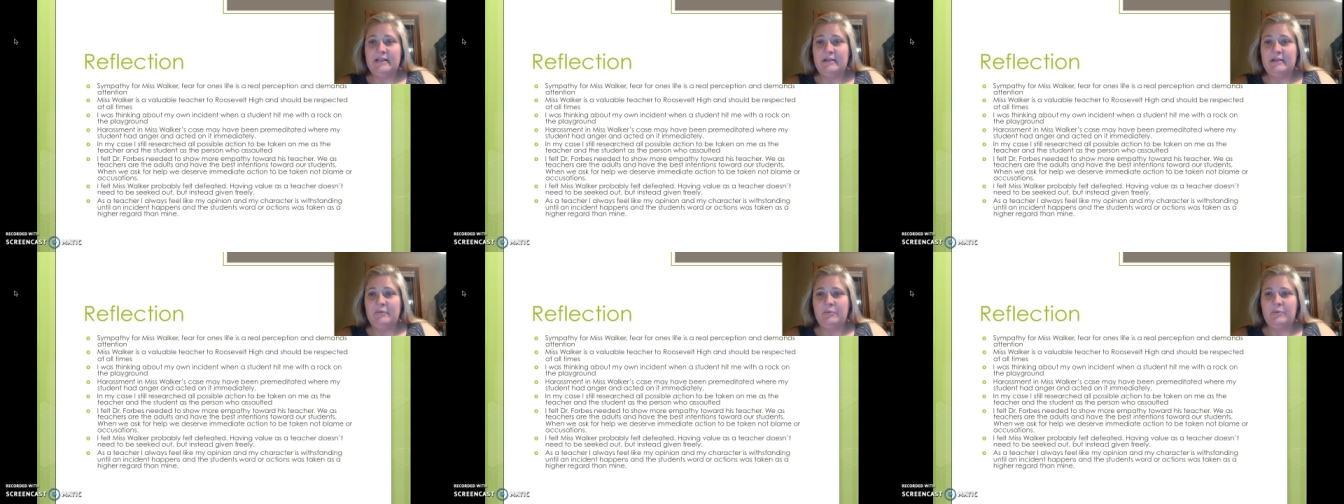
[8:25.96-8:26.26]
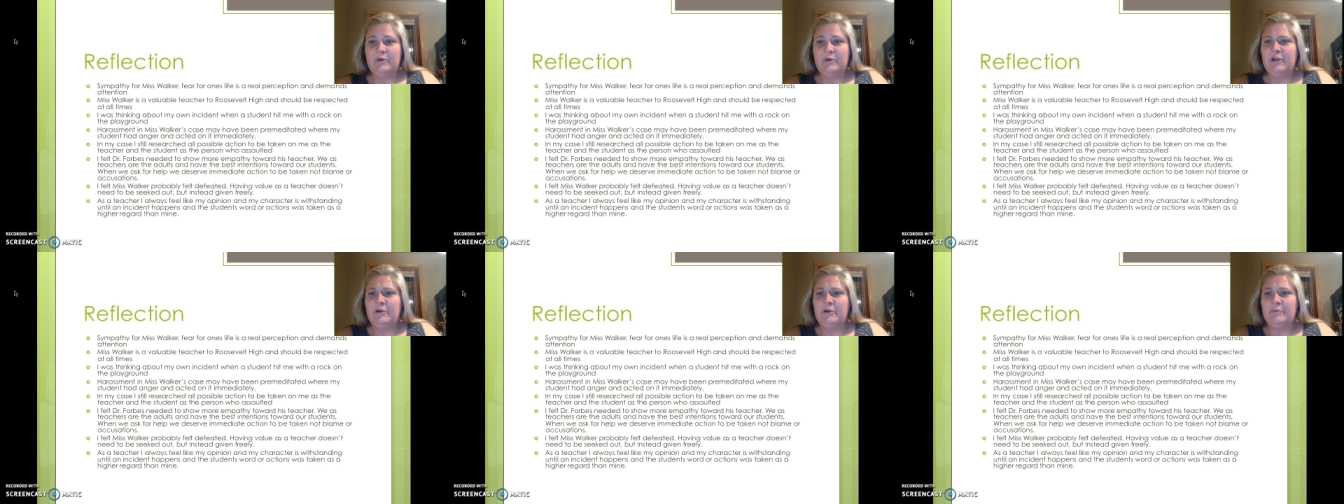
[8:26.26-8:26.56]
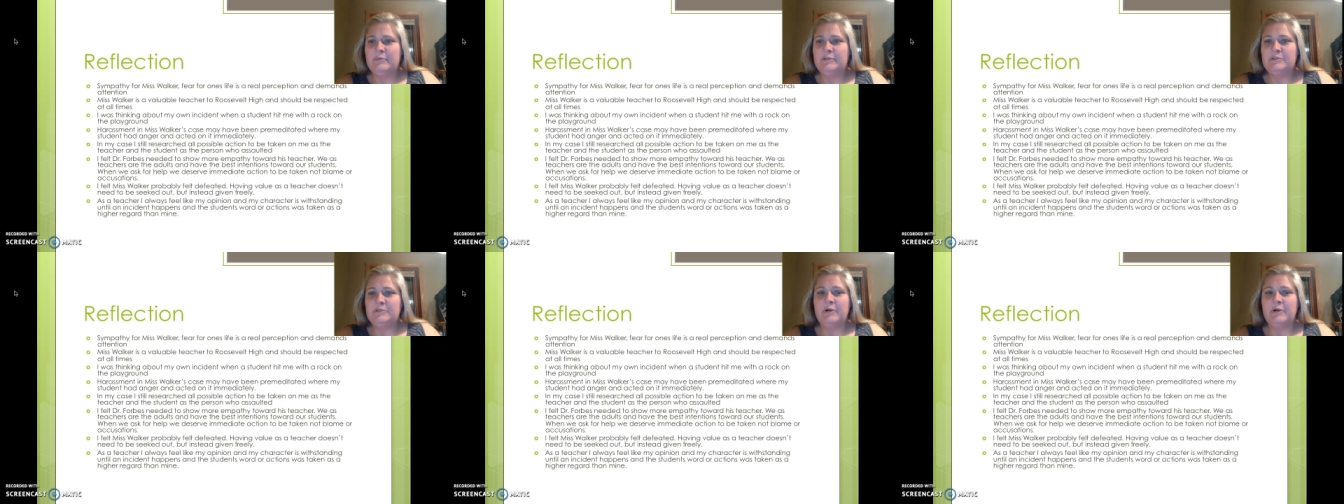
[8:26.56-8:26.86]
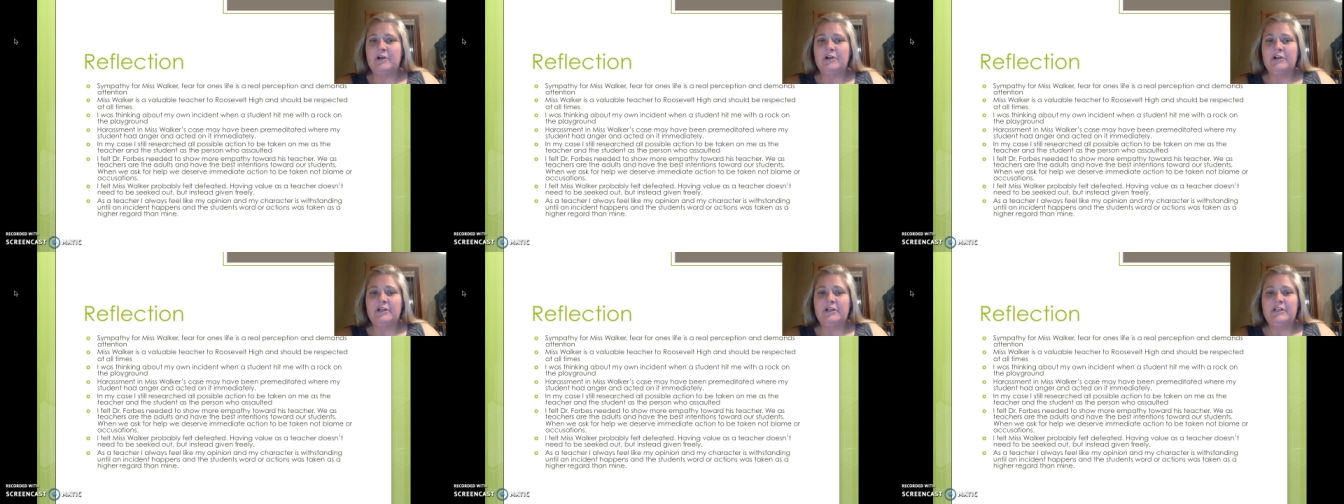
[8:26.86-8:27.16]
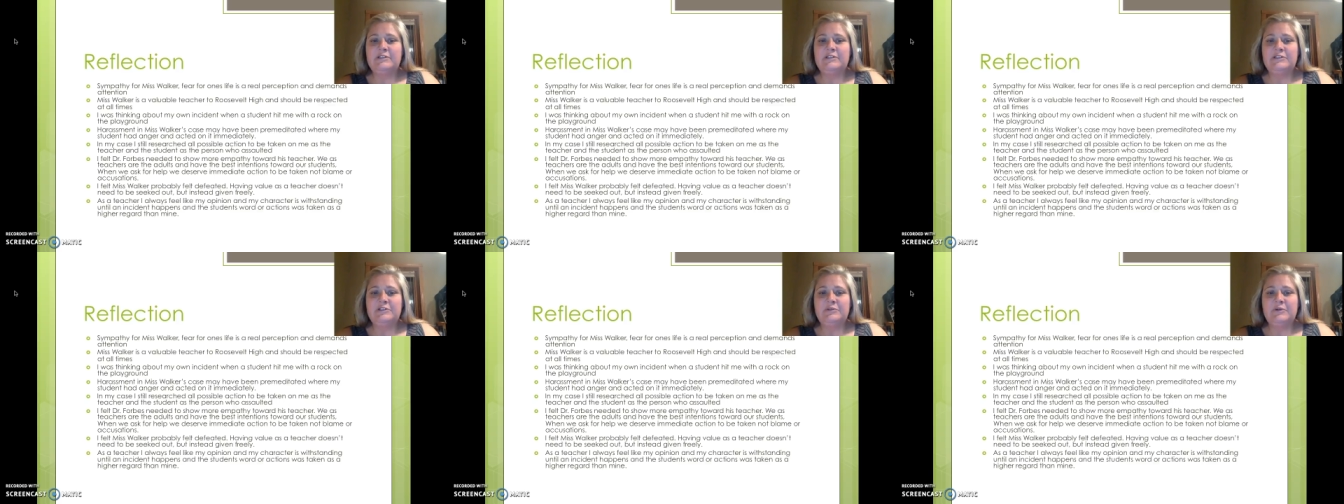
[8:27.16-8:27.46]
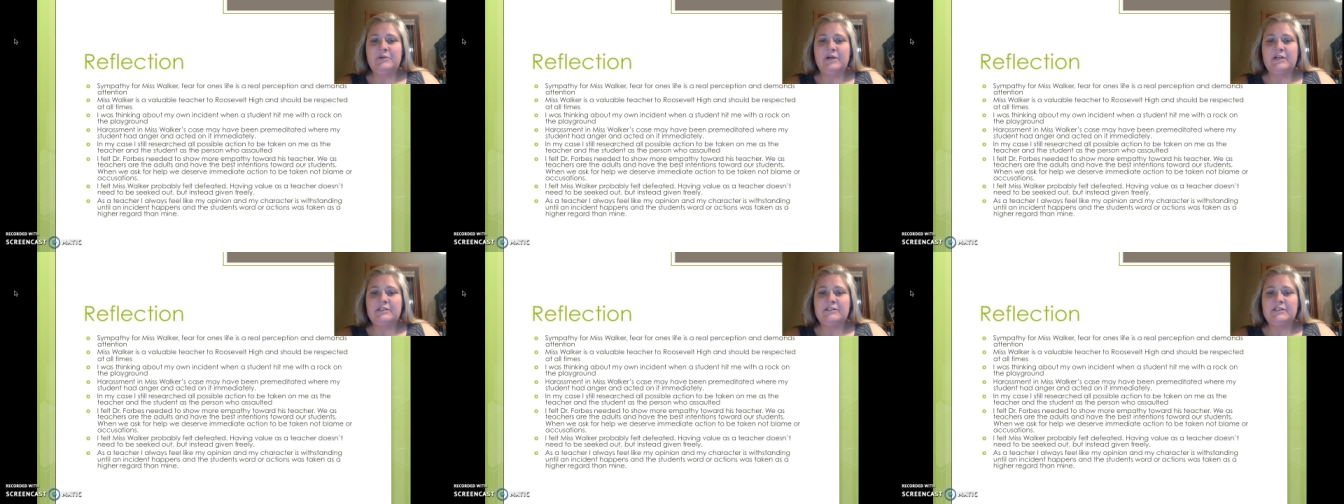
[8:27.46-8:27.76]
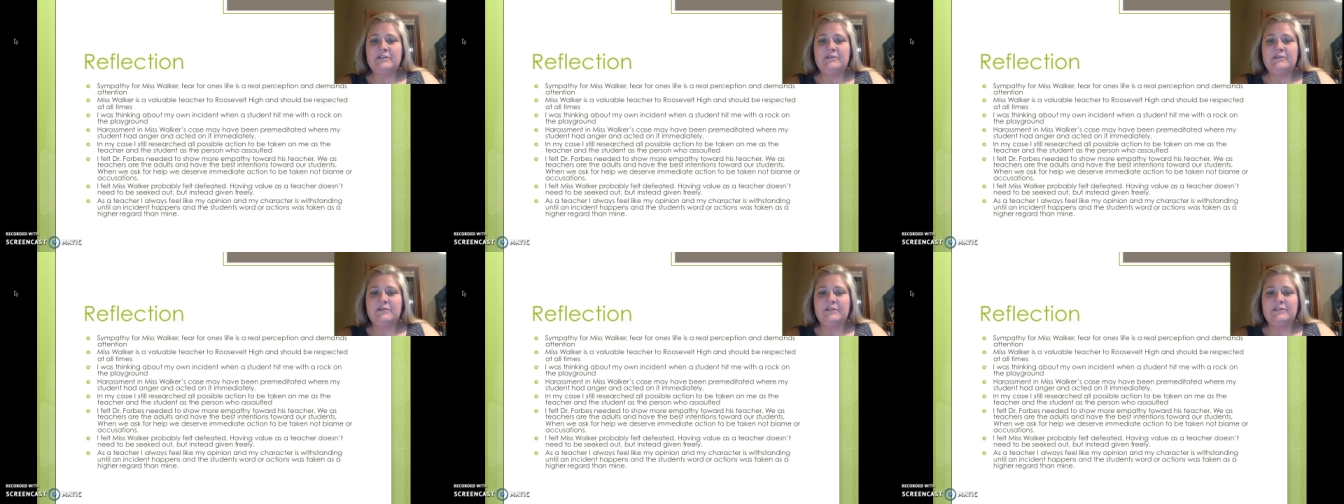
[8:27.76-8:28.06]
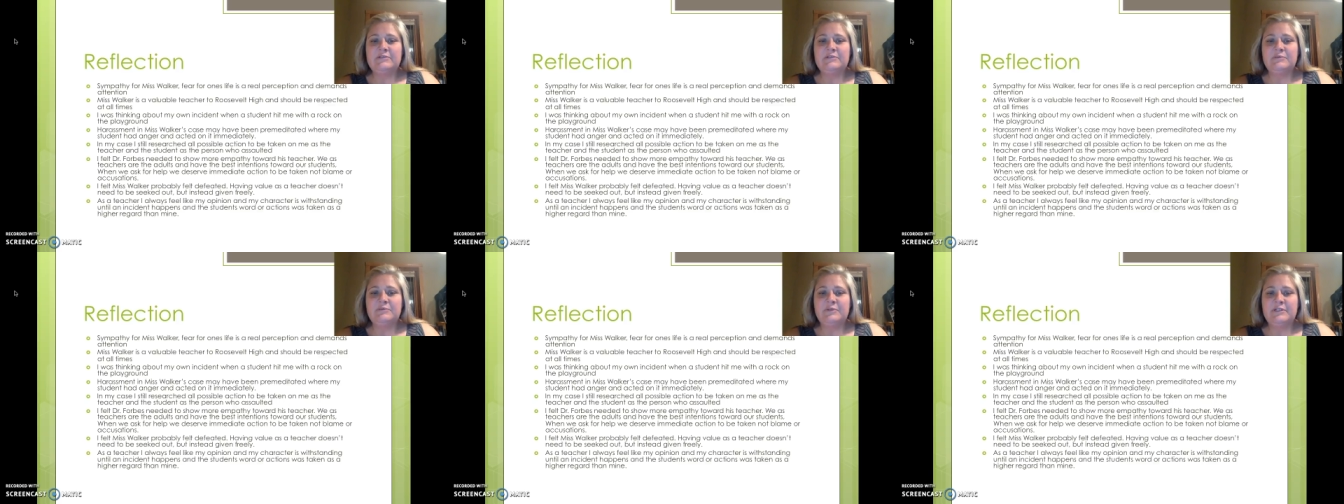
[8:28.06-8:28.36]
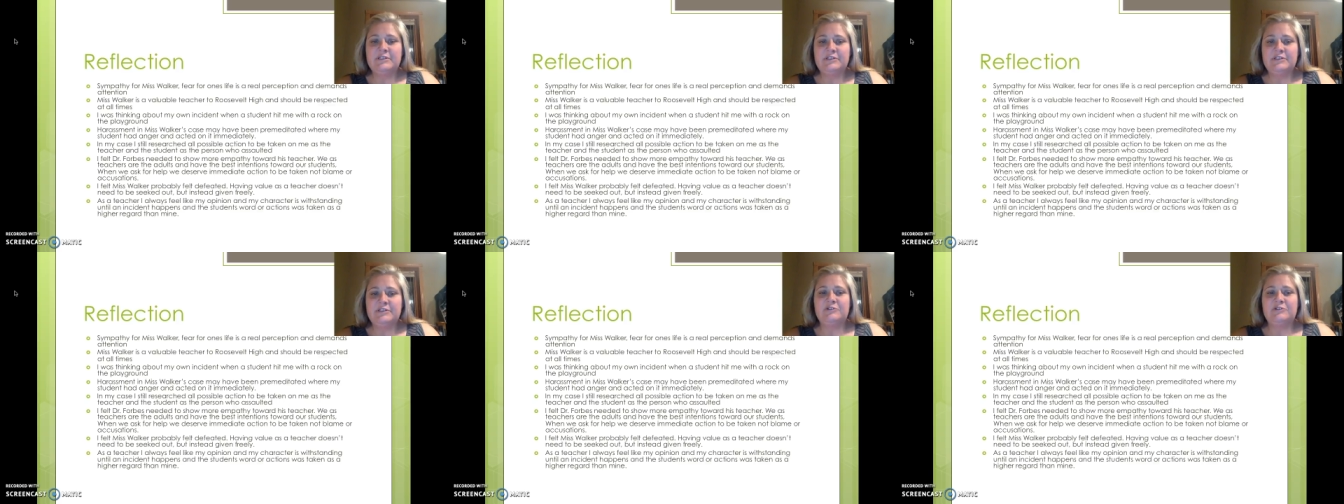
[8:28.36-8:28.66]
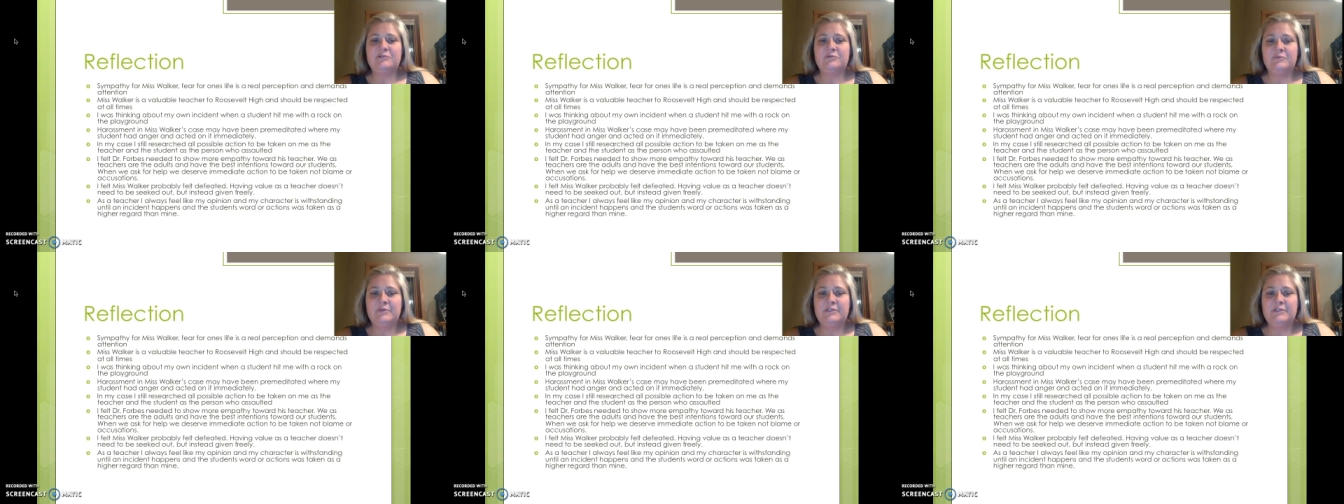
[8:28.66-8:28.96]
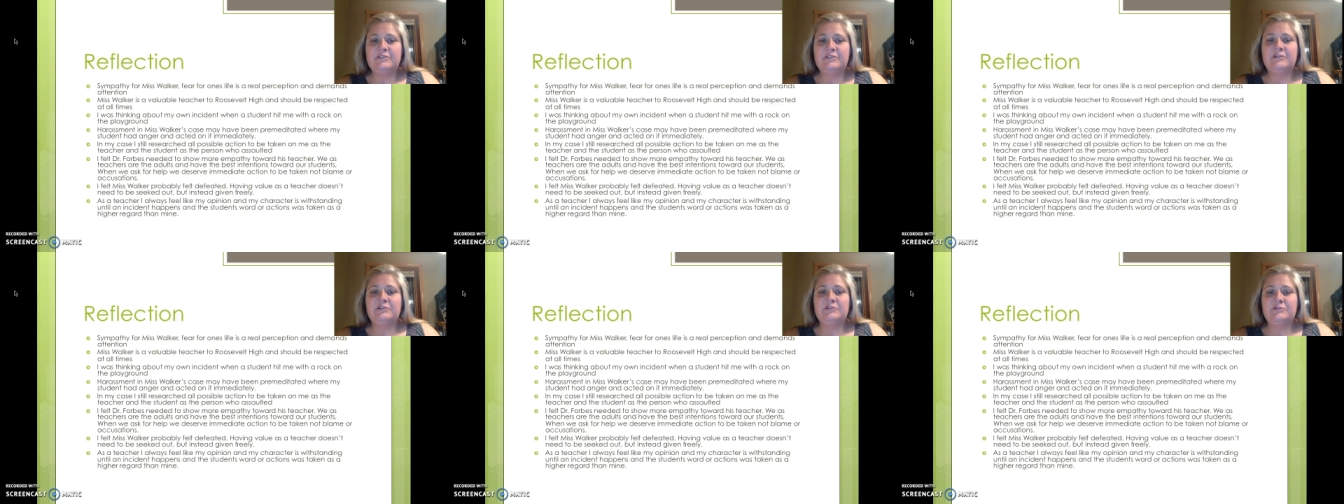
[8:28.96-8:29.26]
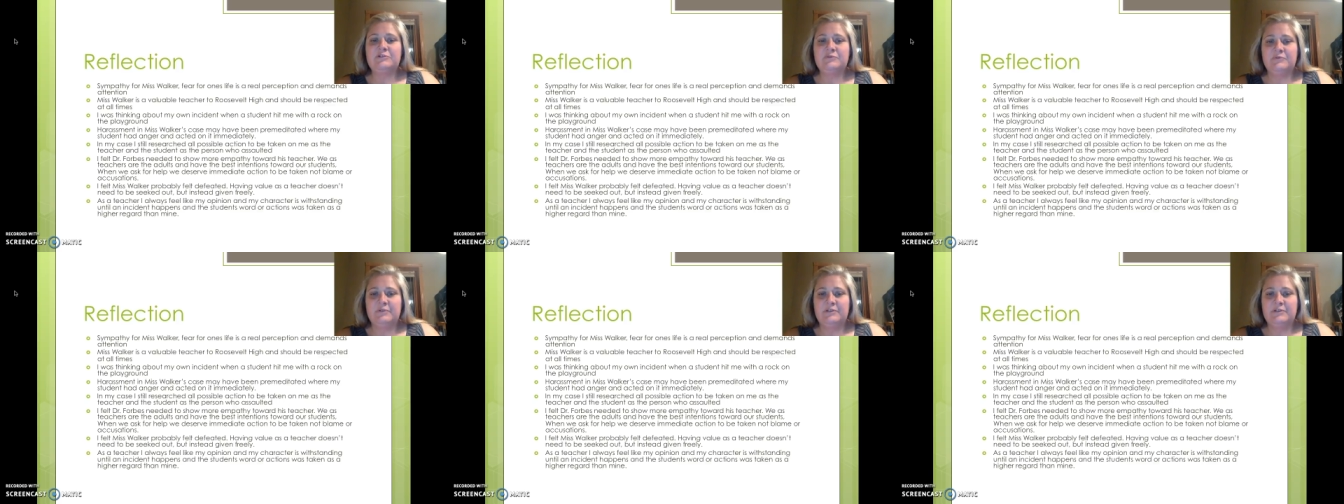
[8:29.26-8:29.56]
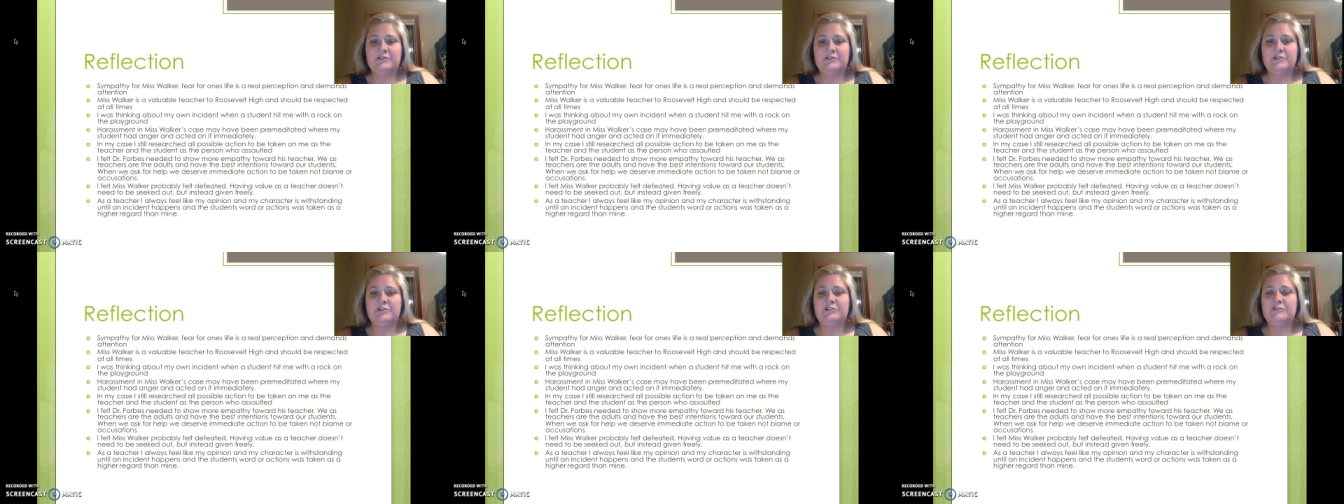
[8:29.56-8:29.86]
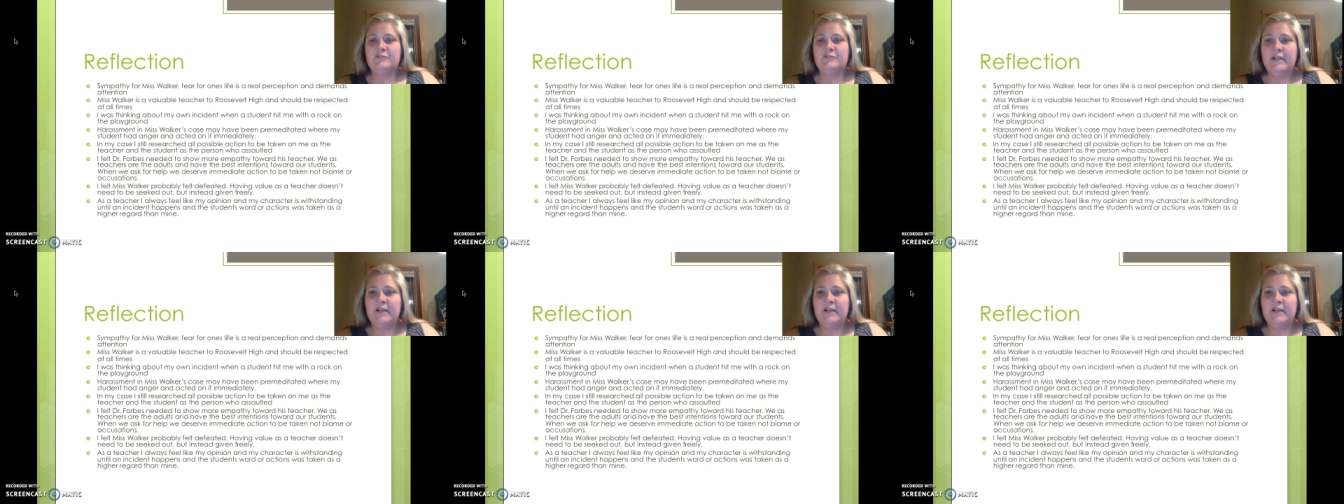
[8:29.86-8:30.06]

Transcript: where Miss Walker needs to also is research, research, research.